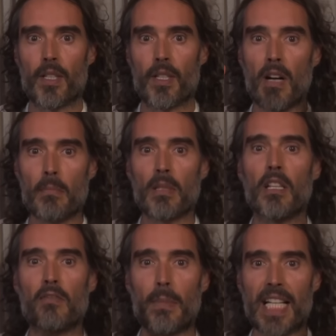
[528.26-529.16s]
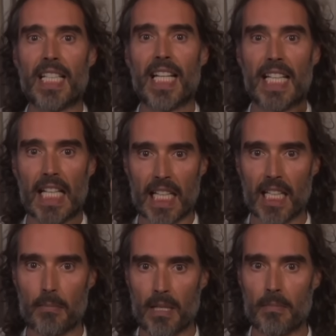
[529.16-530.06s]
Rumble have made a clear
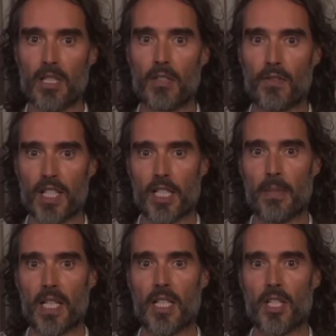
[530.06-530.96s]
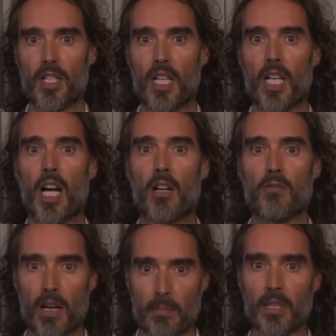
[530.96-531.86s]
commitment to free speech, and
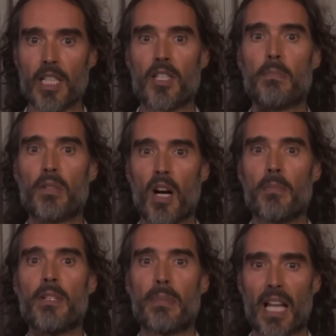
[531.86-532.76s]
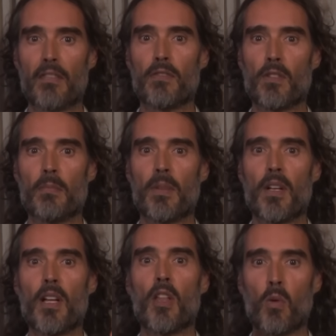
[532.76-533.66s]
Rumble is the primary platform
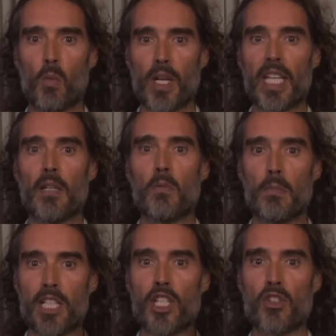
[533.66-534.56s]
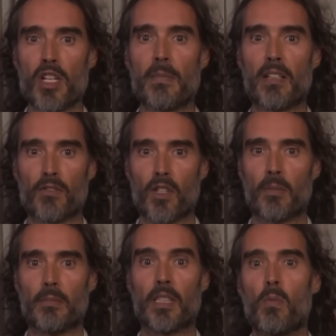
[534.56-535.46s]
that we will be streaming
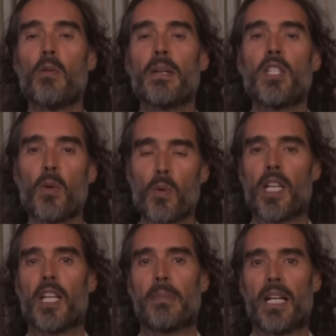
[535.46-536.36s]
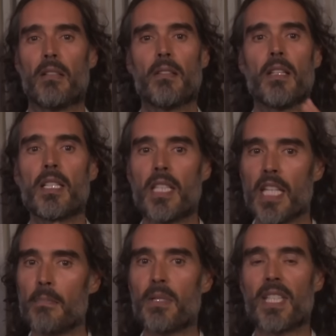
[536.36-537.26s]
from. We'll be talking about
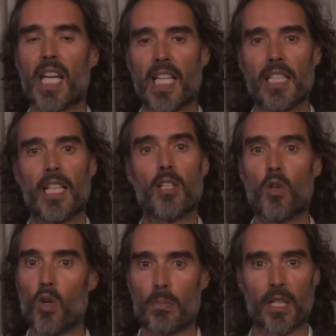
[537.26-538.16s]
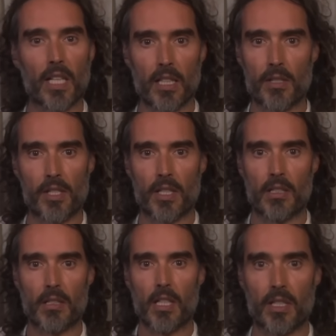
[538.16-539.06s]
deep state and corporate
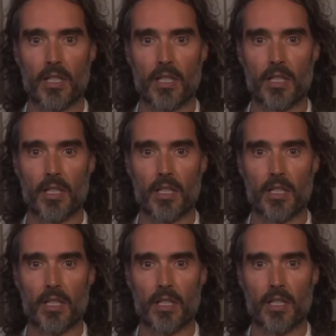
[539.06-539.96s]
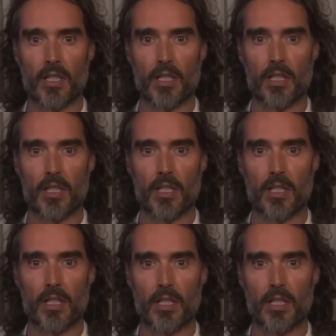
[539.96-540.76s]
collusion, and how ordinary democracy is